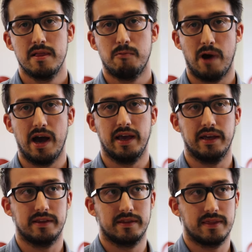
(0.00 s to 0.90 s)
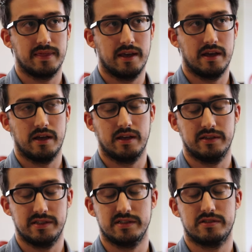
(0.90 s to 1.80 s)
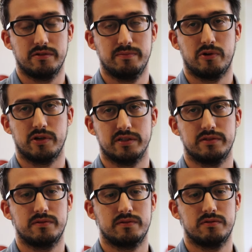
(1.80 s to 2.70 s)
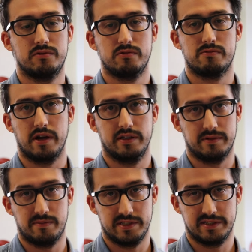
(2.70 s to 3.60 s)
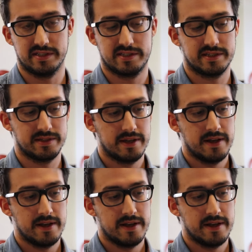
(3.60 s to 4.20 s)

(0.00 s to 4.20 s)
why uh, this is so important to run their business.